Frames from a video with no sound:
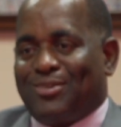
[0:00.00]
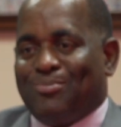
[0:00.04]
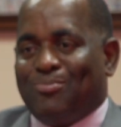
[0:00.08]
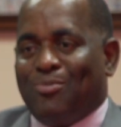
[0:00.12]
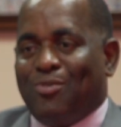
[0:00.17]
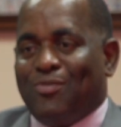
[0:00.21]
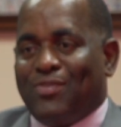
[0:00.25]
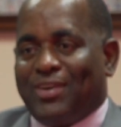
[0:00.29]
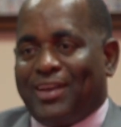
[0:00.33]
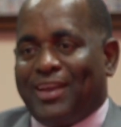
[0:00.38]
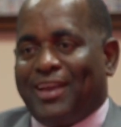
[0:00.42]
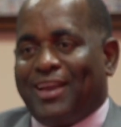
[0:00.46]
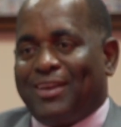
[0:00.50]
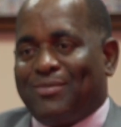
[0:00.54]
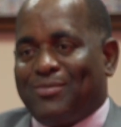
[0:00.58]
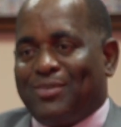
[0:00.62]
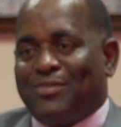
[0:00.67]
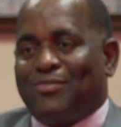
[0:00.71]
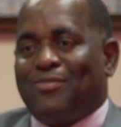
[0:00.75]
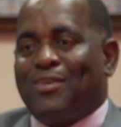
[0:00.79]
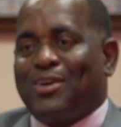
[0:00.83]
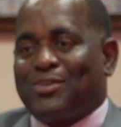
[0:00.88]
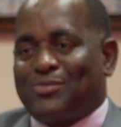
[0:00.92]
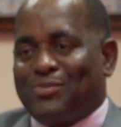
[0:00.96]
move ahead
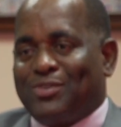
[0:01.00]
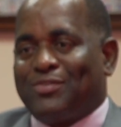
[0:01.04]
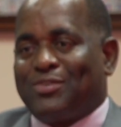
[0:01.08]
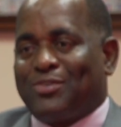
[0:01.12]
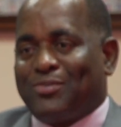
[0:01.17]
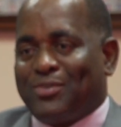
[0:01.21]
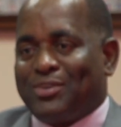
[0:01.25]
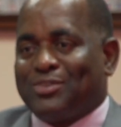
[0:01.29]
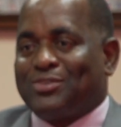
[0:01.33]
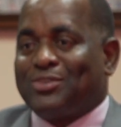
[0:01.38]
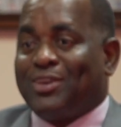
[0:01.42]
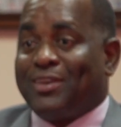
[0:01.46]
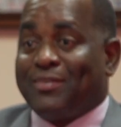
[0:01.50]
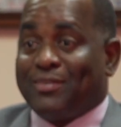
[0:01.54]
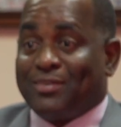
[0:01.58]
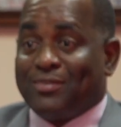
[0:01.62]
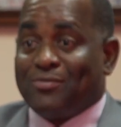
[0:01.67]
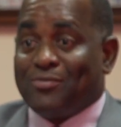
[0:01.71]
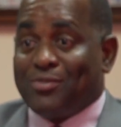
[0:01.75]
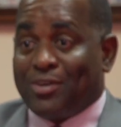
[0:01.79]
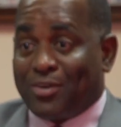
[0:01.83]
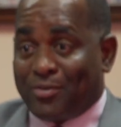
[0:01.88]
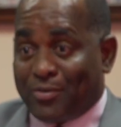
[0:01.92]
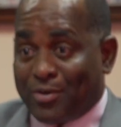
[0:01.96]
with what we've agreed. So
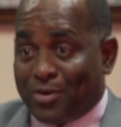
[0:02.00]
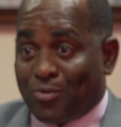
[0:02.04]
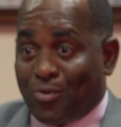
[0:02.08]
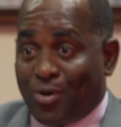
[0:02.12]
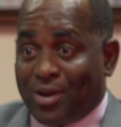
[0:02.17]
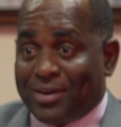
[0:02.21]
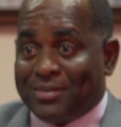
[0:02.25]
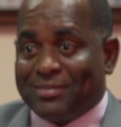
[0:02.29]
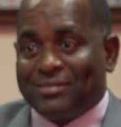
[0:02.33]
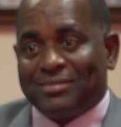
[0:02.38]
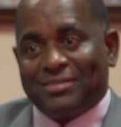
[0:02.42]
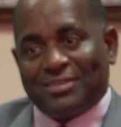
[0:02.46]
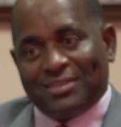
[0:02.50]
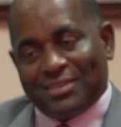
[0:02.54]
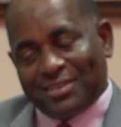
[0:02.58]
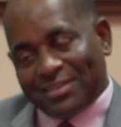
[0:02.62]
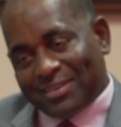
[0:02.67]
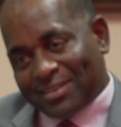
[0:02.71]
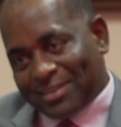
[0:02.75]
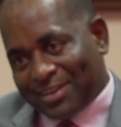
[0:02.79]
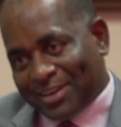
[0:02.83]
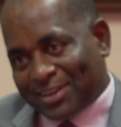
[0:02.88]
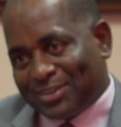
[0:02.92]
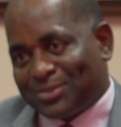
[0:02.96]
we agree on one,
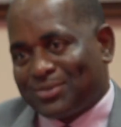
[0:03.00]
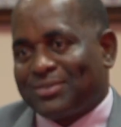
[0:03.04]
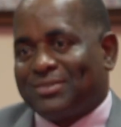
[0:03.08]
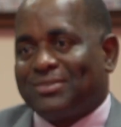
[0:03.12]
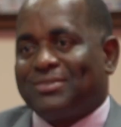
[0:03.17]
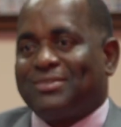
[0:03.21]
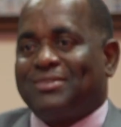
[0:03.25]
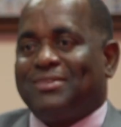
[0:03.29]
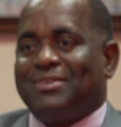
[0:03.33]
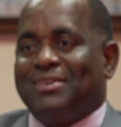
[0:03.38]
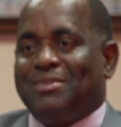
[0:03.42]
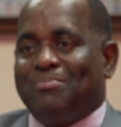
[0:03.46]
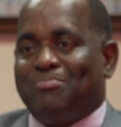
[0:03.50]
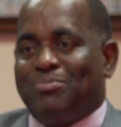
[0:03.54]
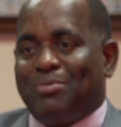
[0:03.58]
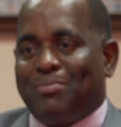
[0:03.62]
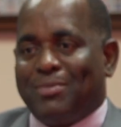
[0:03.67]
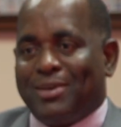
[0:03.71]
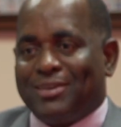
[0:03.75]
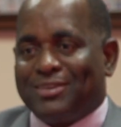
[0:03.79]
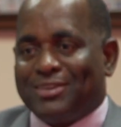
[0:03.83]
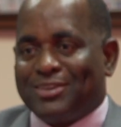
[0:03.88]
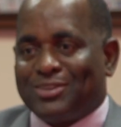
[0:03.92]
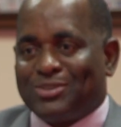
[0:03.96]
let's
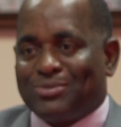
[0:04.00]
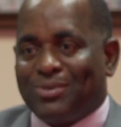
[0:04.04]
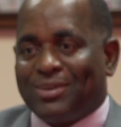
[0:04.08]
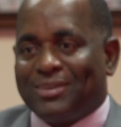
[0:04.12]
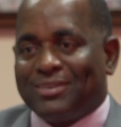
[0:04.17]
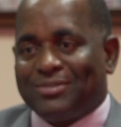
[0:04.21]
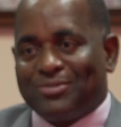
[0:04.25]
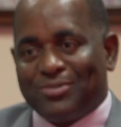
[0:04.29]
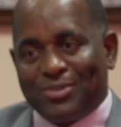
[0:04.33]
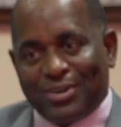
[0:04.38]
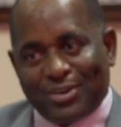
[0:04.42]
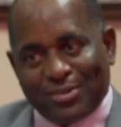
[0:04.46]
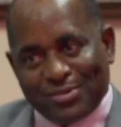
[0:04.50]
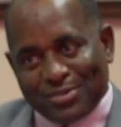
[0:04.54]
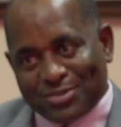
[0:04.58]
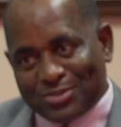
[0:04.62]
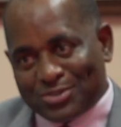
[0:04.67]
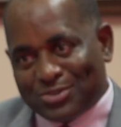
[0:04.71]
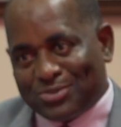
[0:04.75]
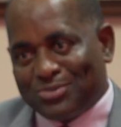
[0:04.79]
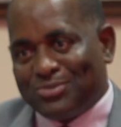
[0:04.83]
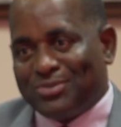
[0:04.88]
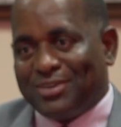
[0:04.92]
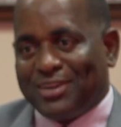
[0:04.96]
implement this one. we agree
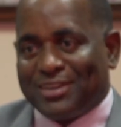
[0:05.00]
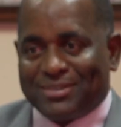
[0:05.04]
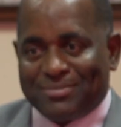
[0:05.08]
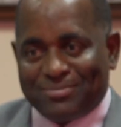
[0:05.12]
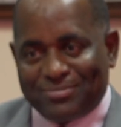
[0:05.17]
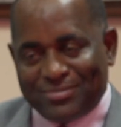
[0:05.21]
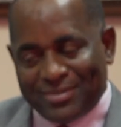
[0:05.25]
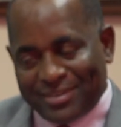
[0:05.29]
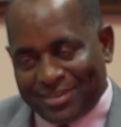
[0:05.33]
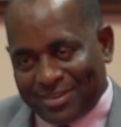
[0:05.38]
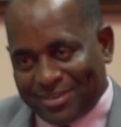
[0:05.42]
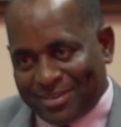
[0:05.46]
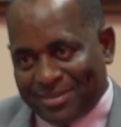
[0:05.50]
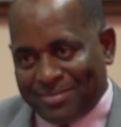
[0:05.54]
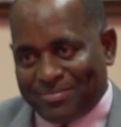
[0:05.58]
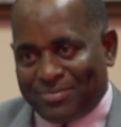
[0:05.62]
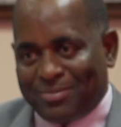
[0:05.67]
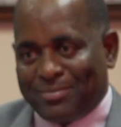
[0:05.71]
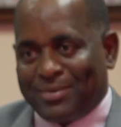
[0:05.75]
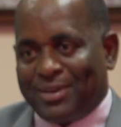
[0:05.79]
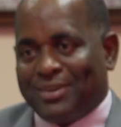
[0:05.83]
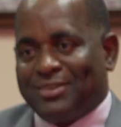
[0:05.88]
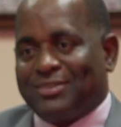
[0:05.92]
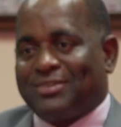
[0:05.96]
on two, let's
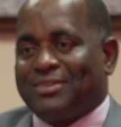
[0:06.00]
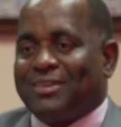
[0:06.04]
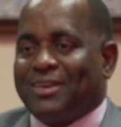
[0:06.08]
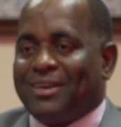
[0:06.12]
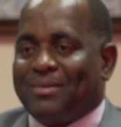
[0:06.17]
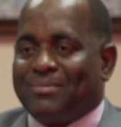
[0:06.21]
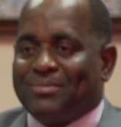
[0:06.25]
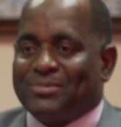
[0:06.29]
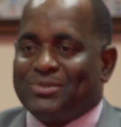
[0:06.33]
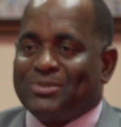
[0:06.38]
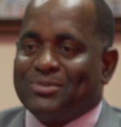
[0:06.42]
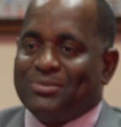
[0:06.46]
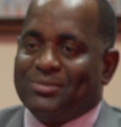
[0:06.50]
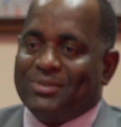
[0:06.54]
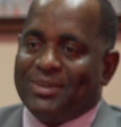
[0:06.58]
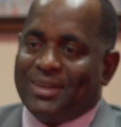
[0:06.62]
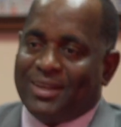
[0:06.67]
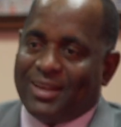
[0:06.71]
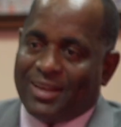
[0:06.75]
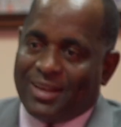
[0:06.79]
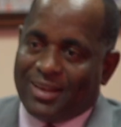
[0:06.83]
implement um, two,